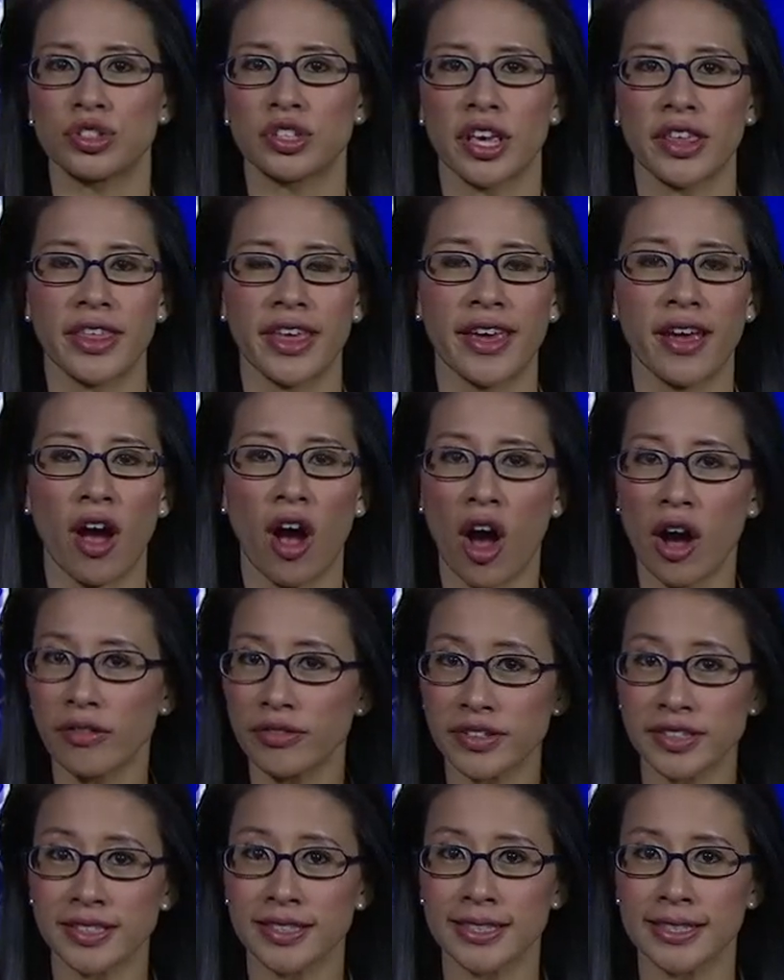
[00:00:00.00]
say they
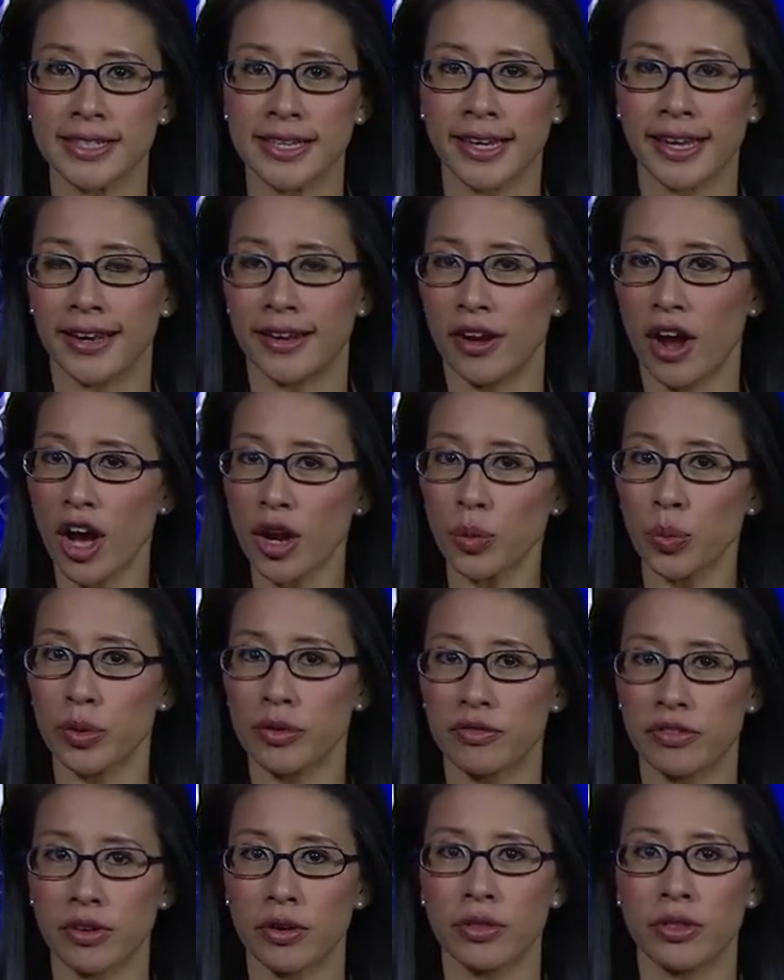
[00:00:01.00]
obviously cannot
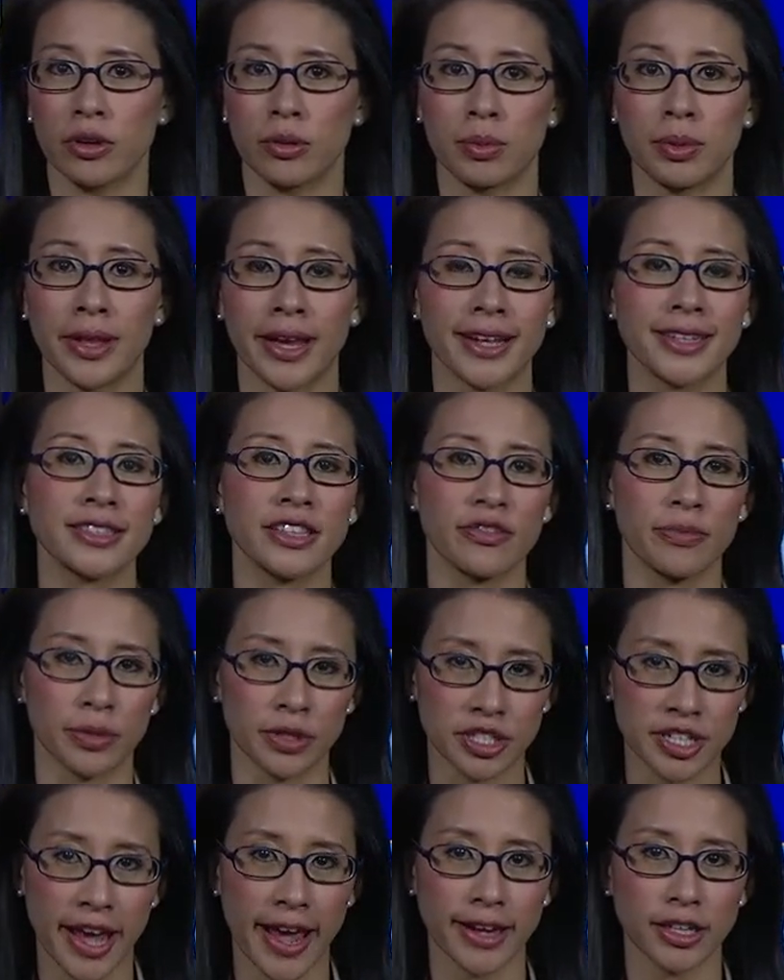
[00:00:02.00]
reveal their plans of
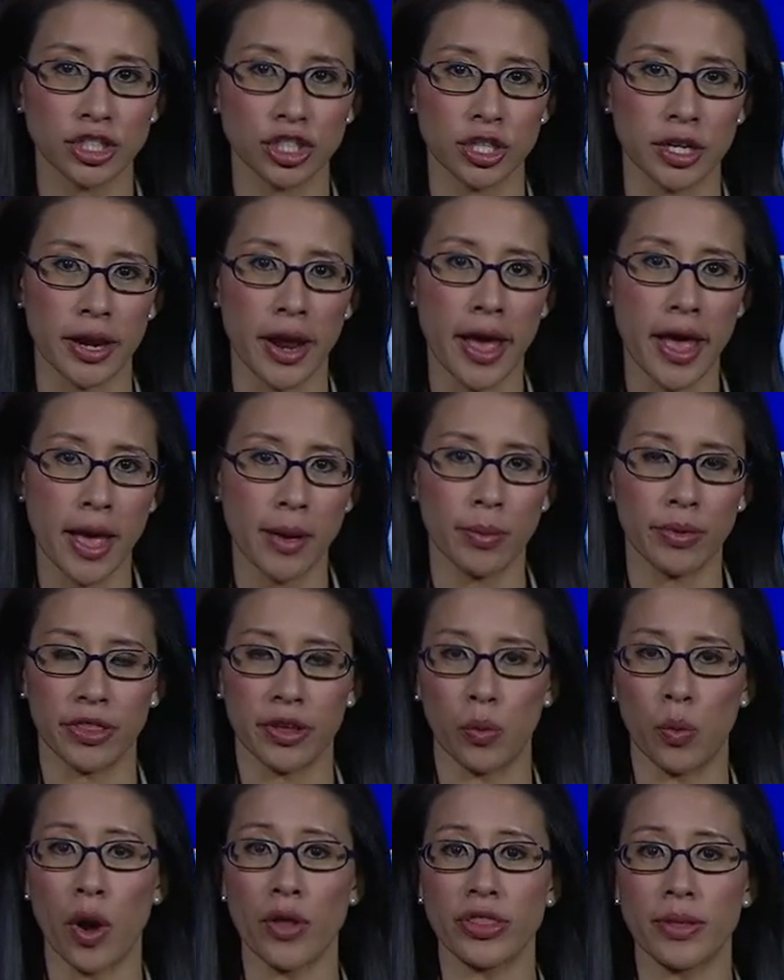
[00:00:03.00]
protection, but they
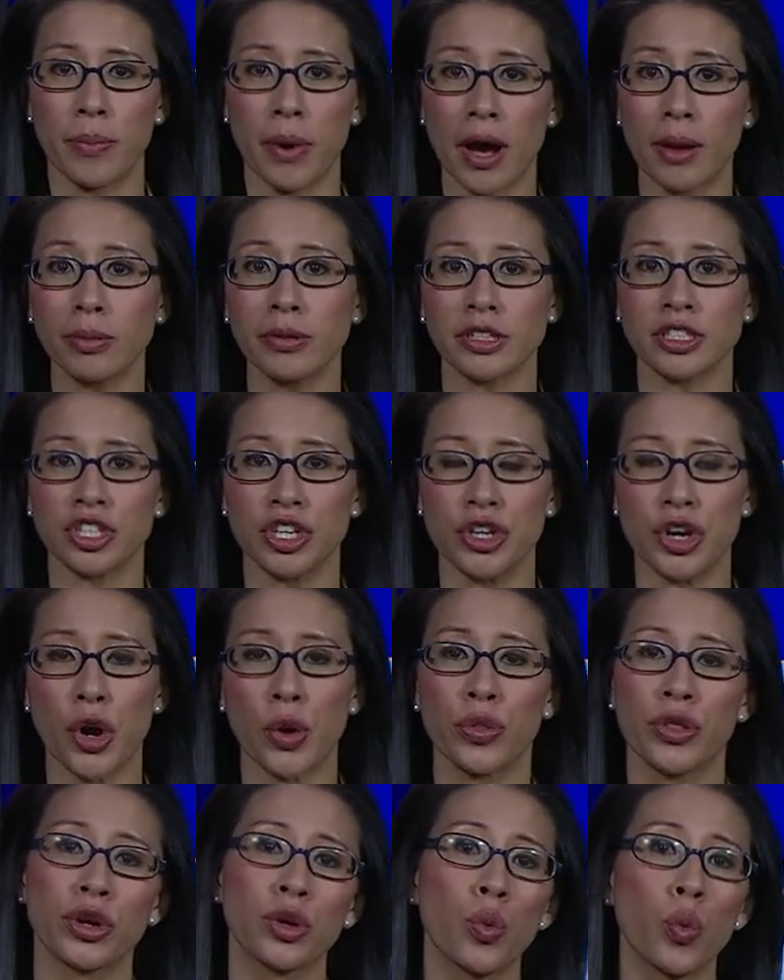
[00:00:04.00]
want the public to know
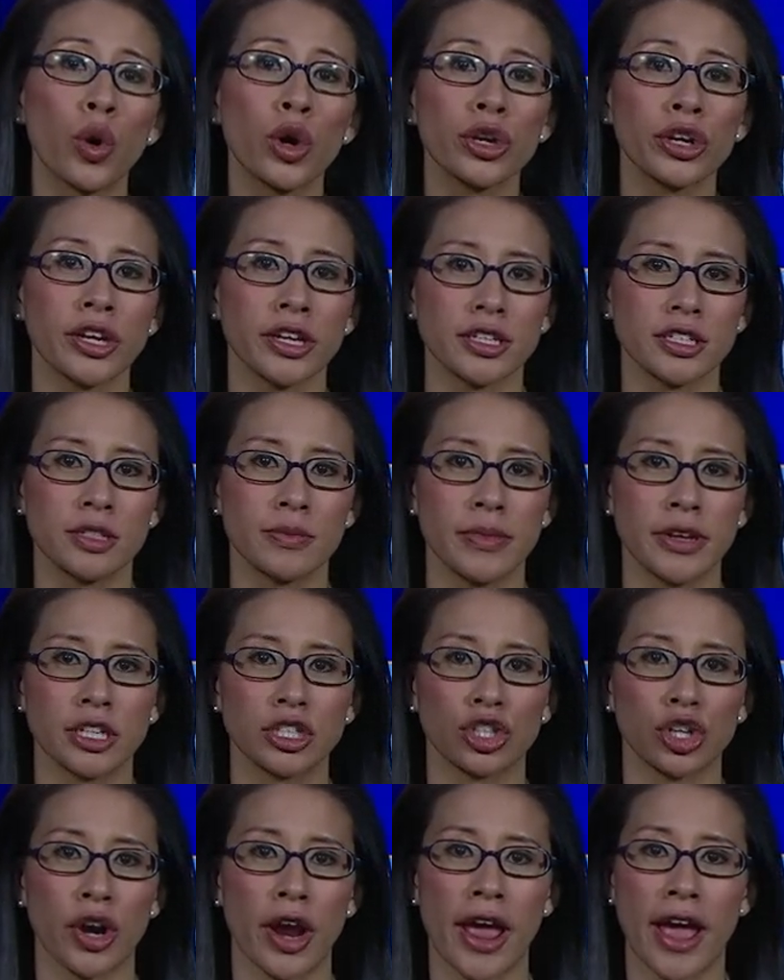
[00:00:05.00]
they're working to make
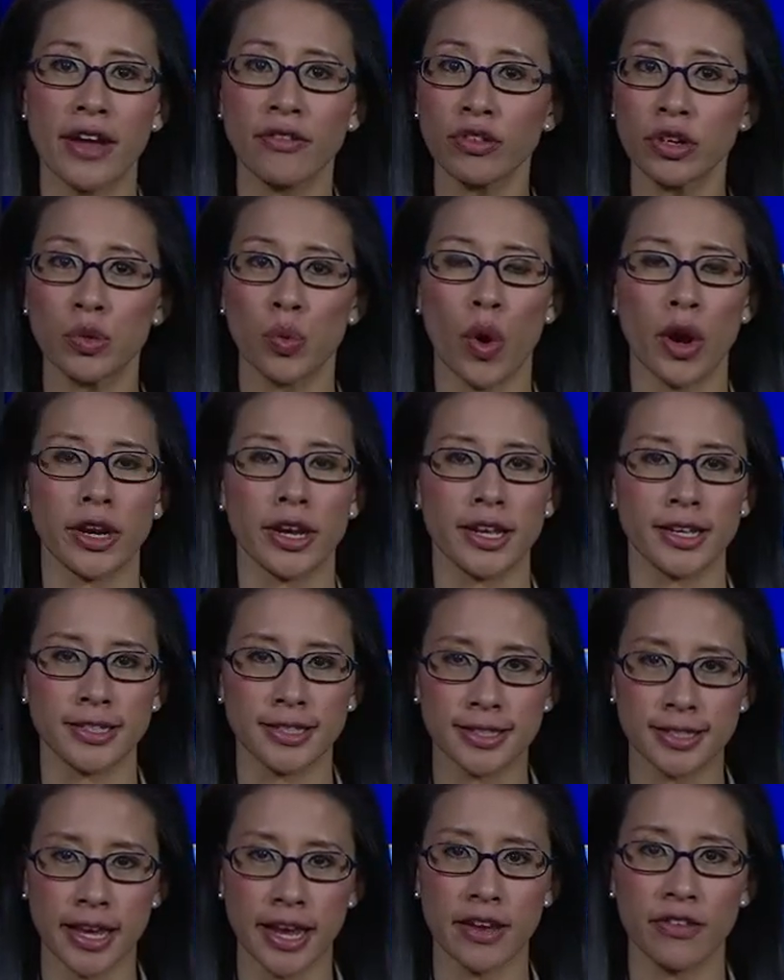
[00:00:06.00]
sure everyone is
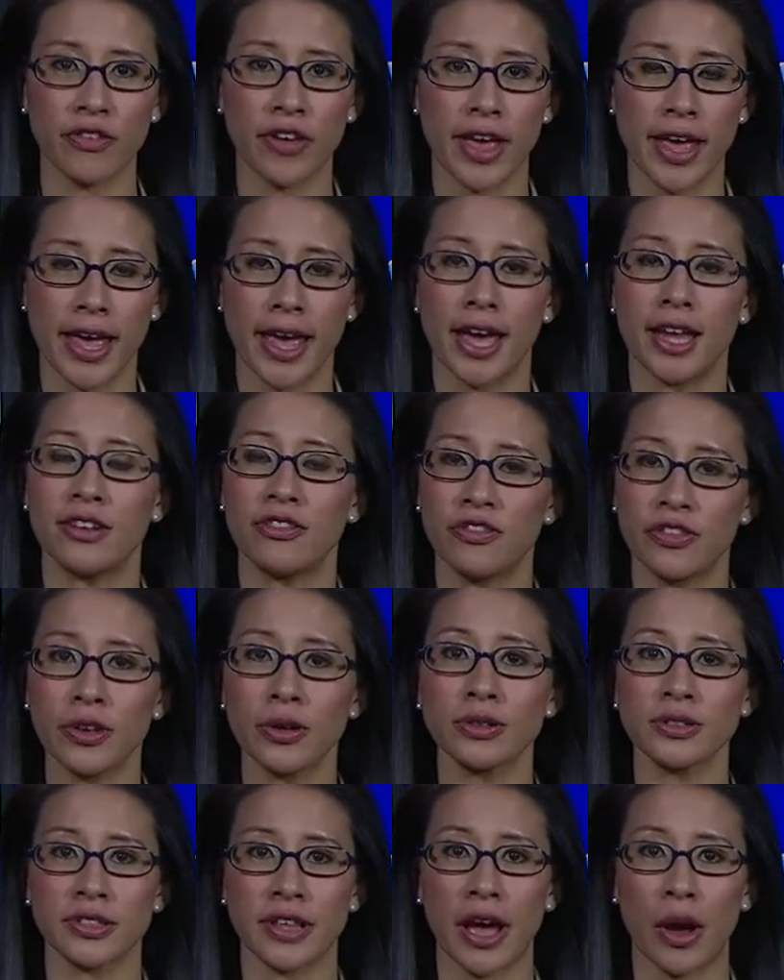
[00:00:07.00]
safe and
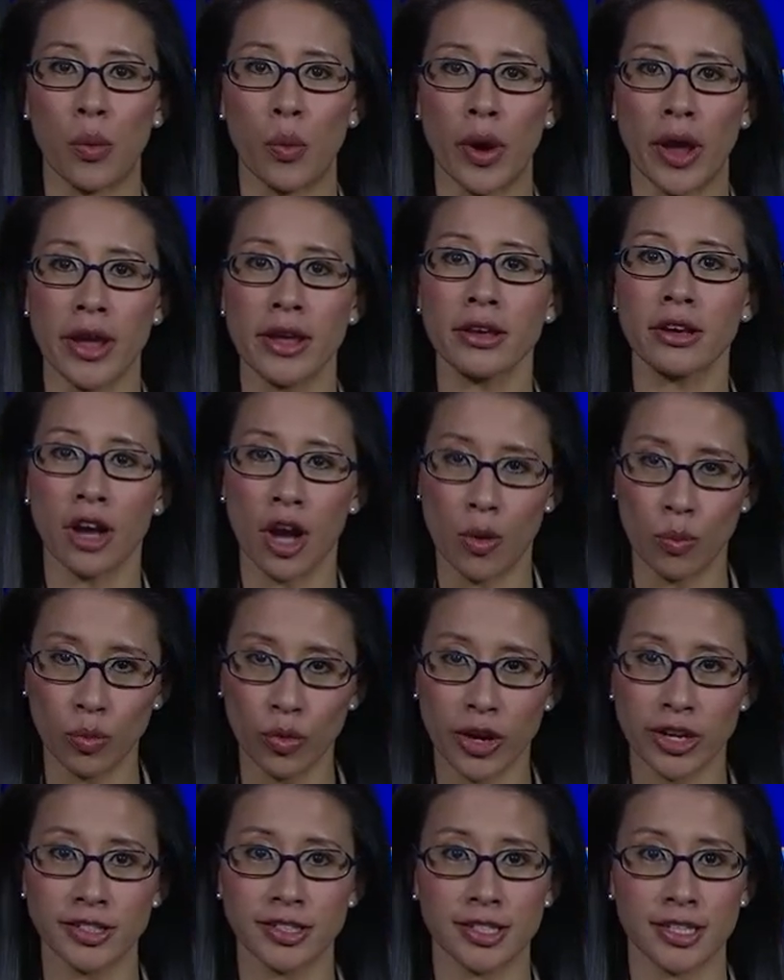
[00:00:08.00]
feels that way come
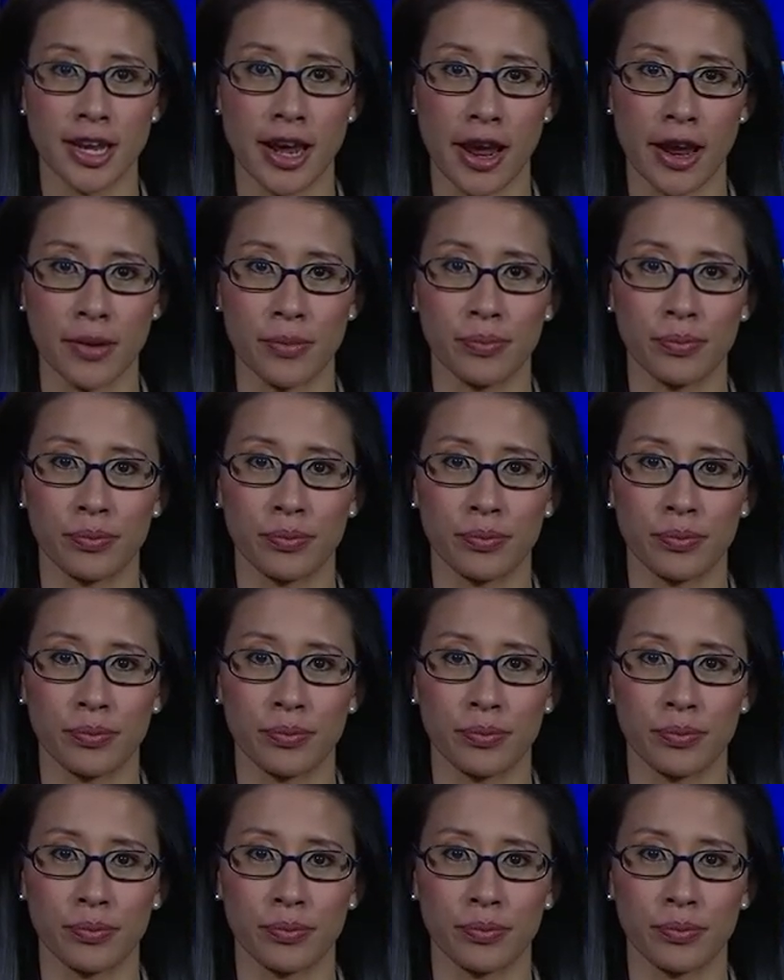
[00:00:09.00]
race day.